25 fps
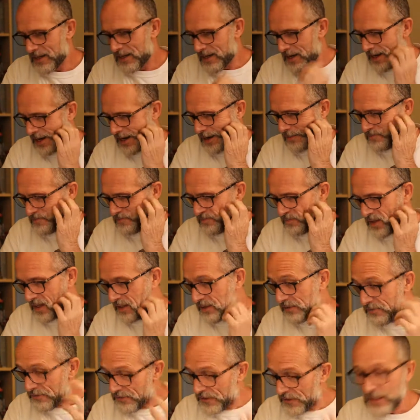And
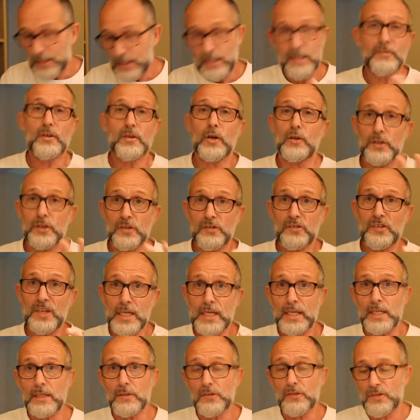then finally, you've got the
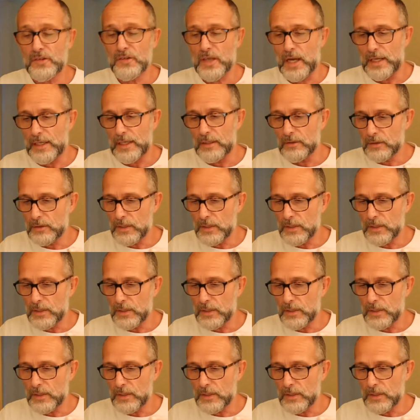seeking style,